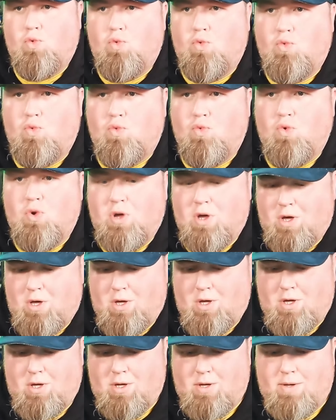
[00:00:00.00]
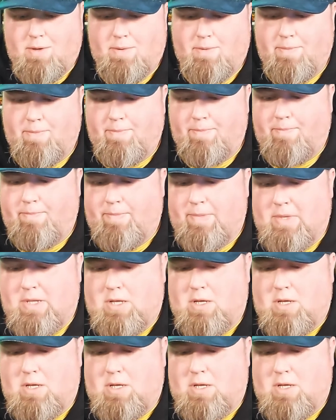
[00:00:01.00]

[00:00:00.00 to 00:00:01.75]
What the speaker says: No one is speaking in this clip.